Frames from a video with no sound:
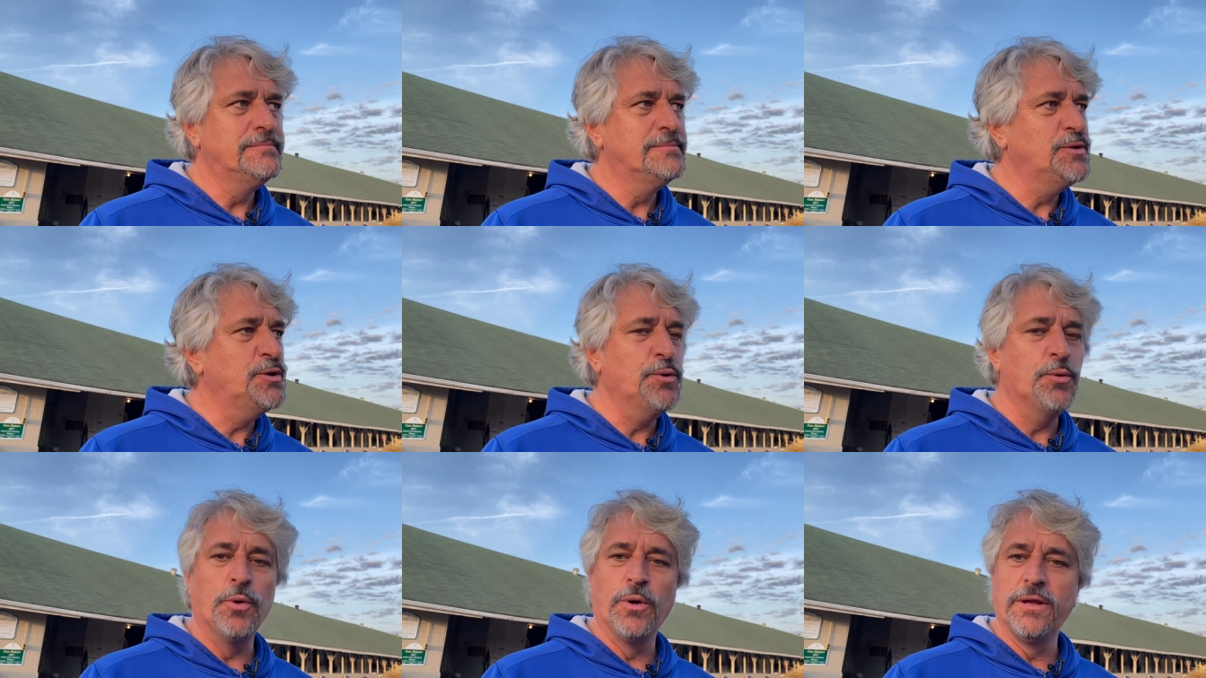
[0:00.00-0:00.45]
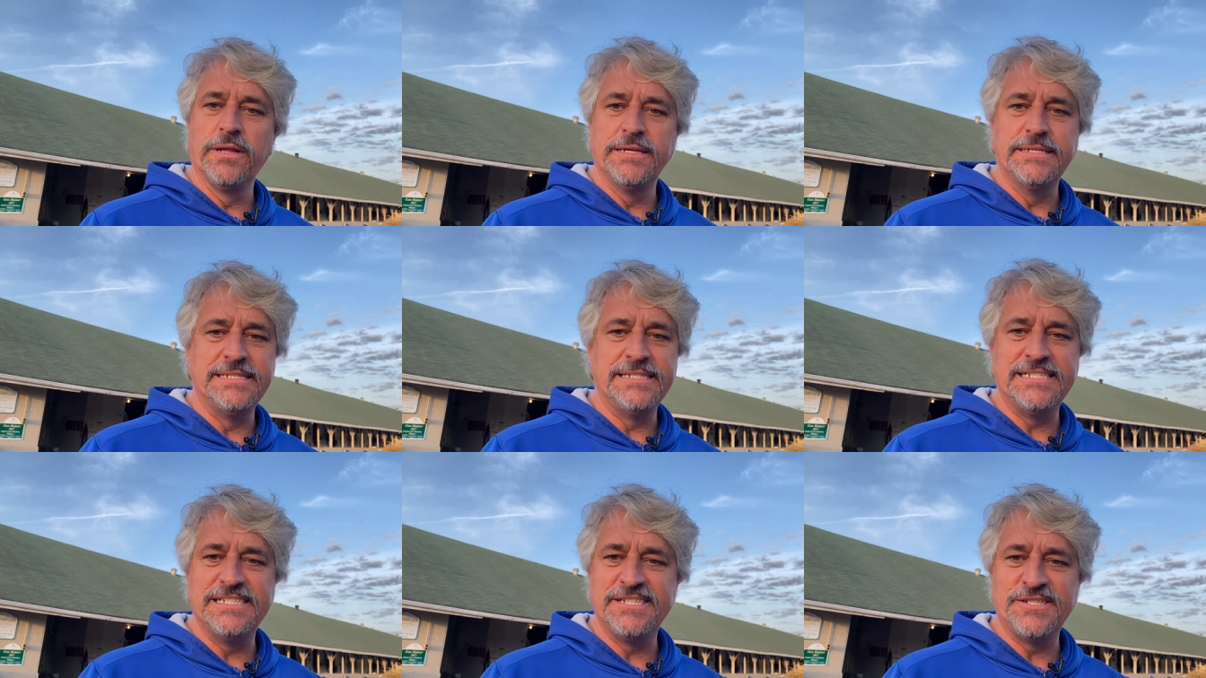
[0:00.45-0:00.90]
New
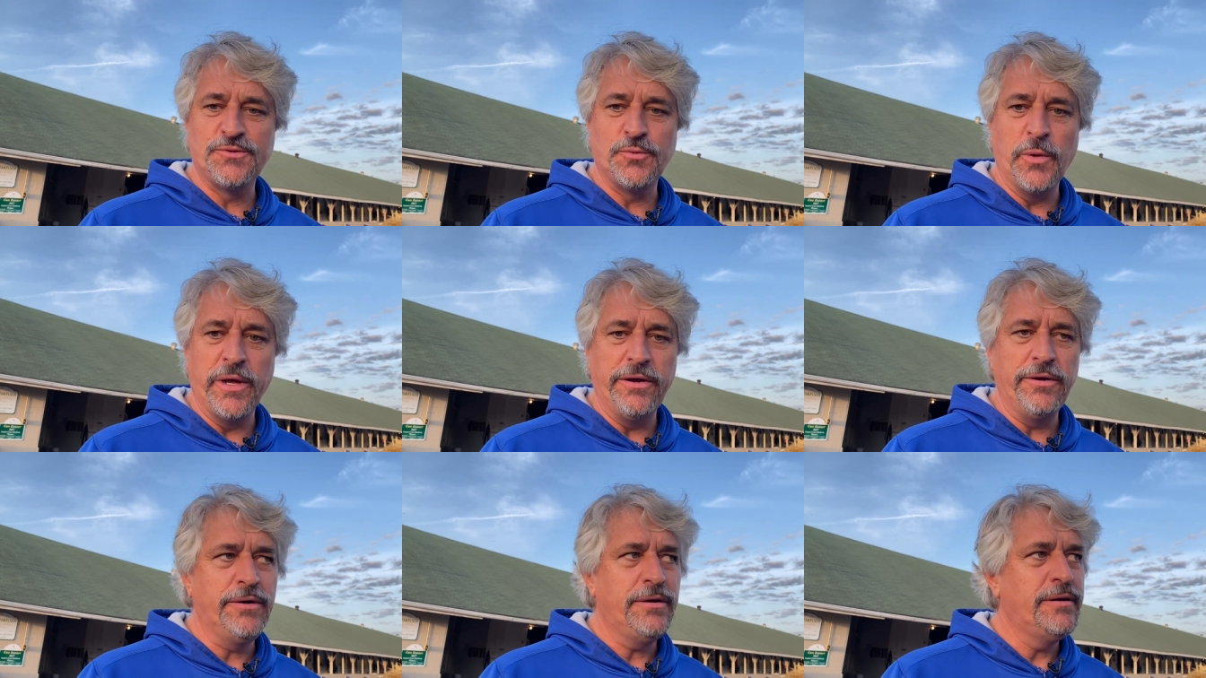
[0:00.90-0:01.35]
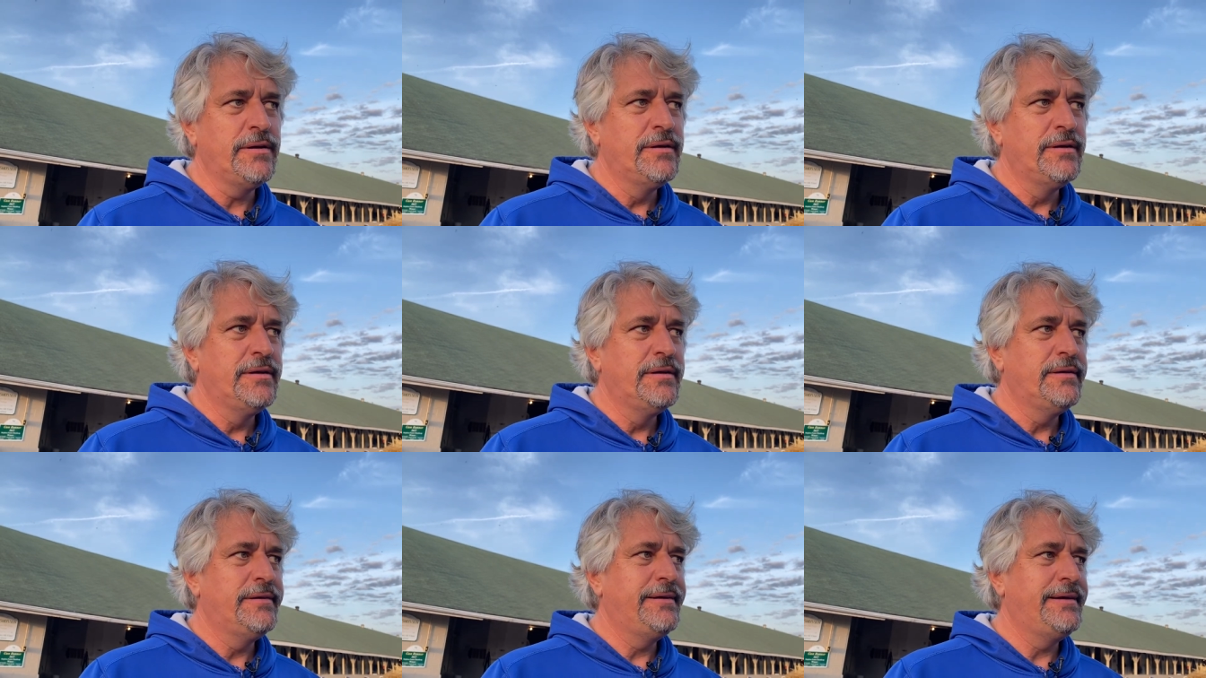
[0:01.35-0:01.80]
Orleans this winter,
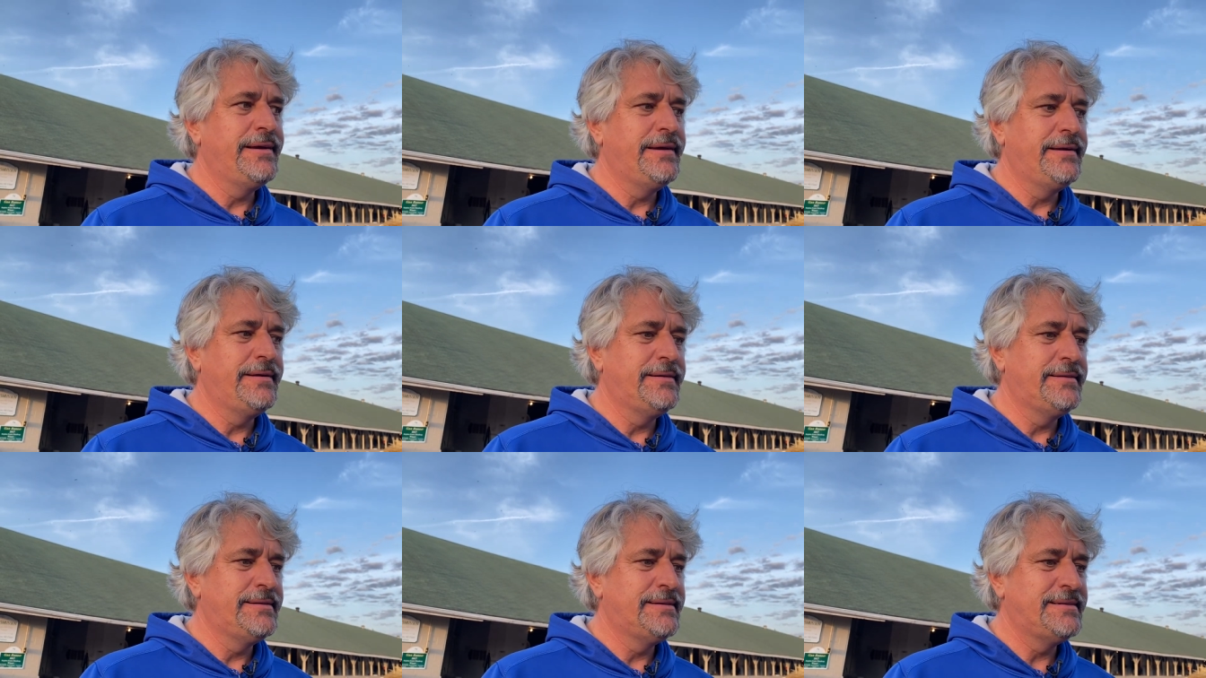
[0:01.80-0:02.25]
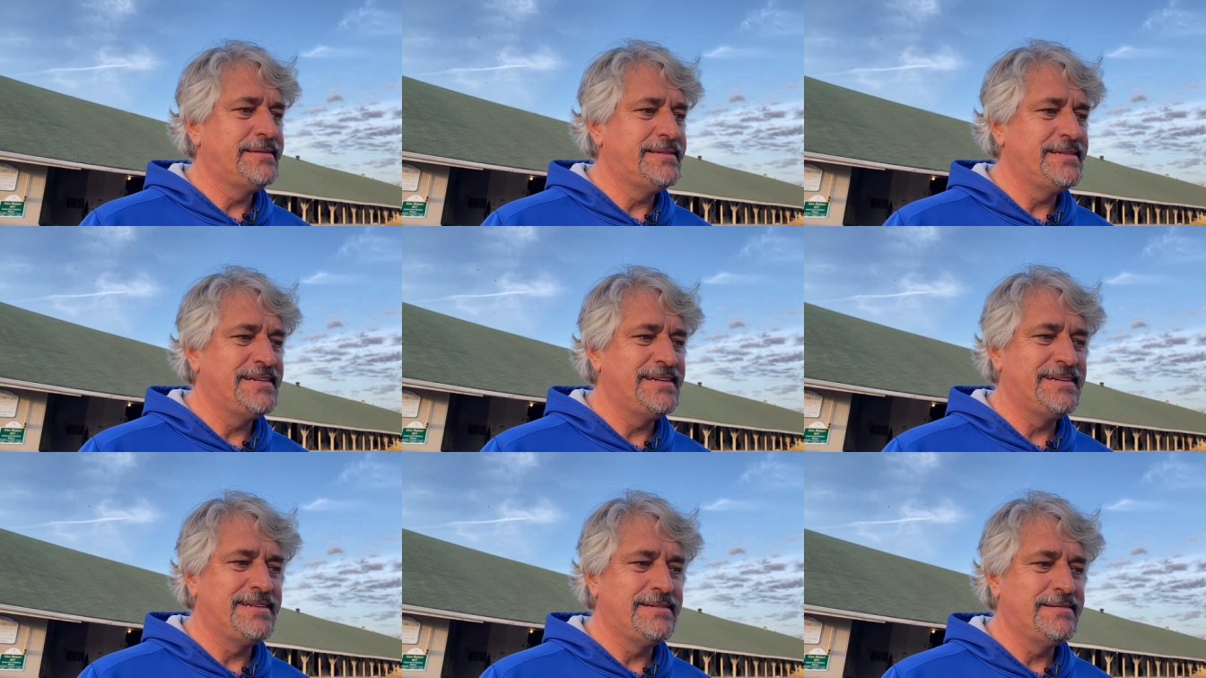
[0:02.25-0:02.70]
and
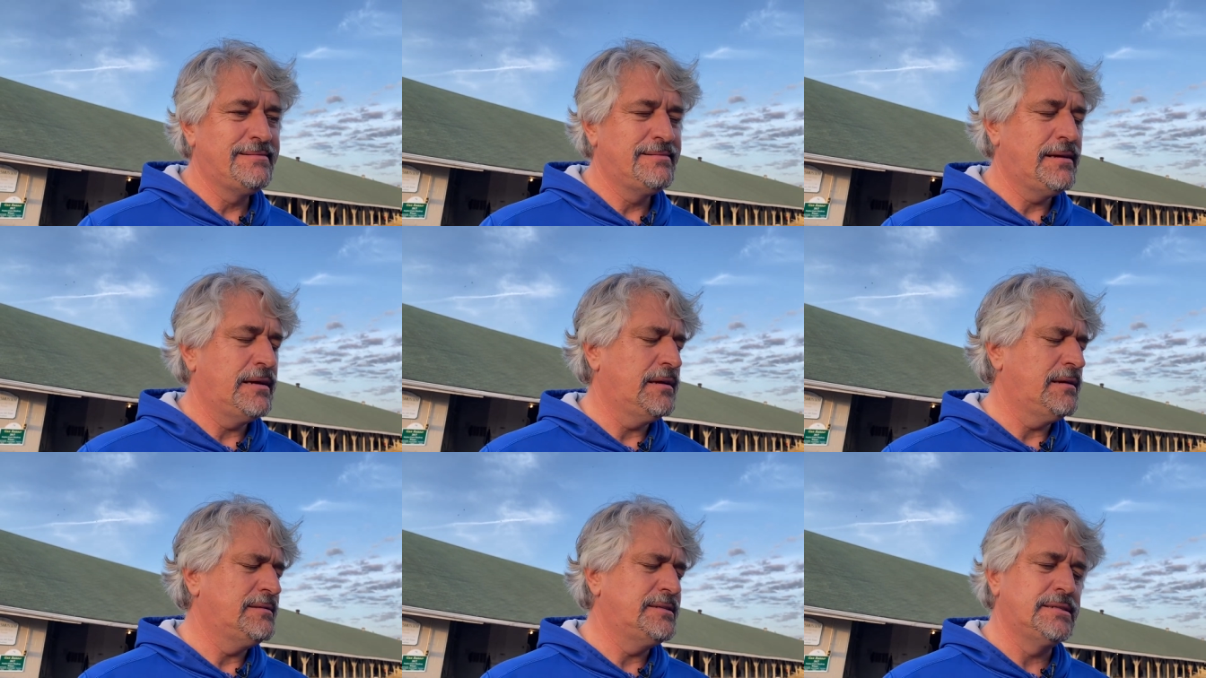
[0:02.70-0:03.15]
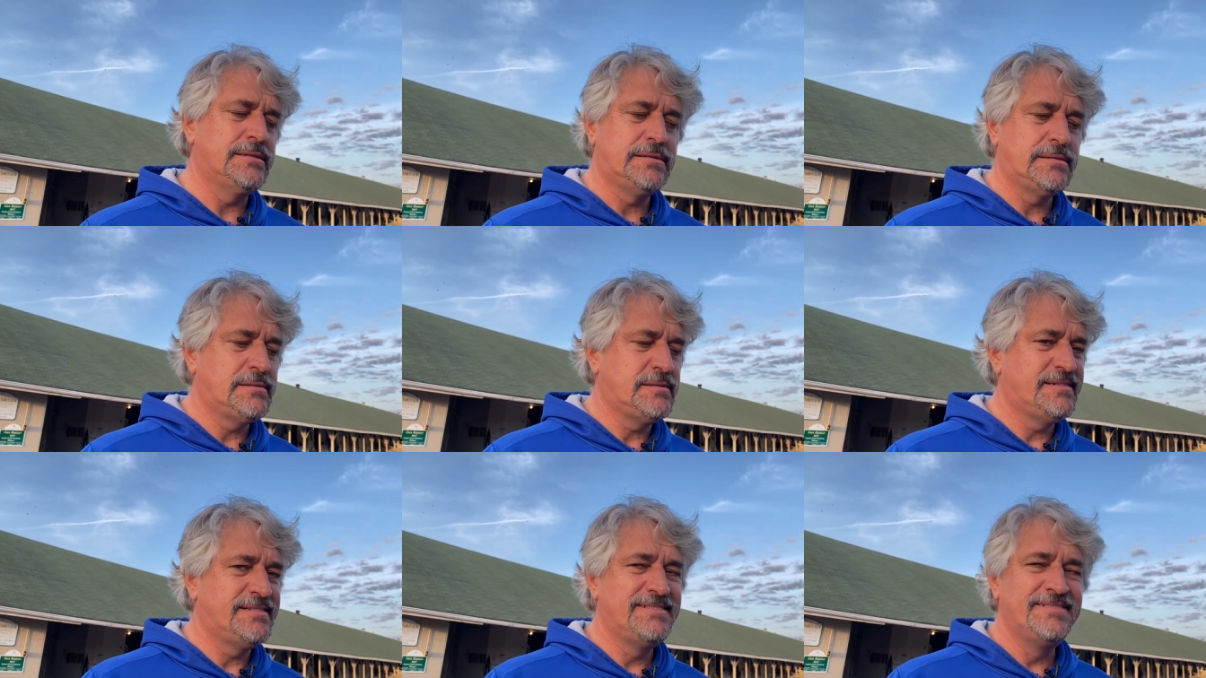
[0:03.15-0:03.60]
I
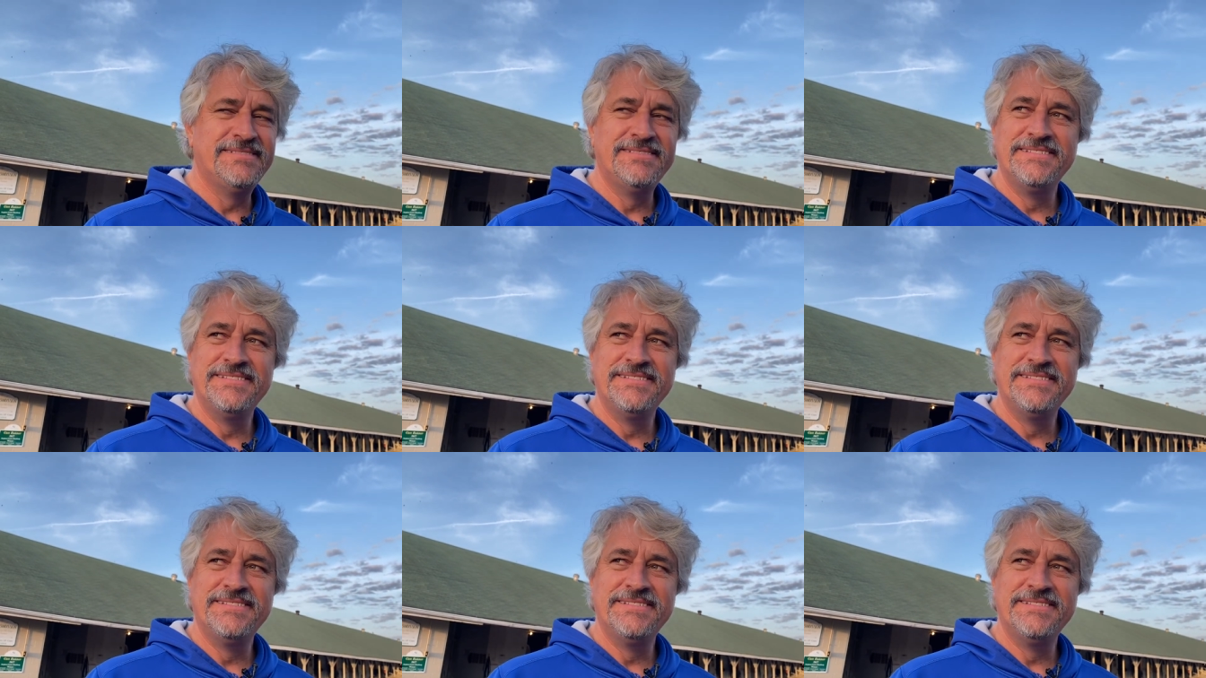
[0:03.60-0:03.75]
just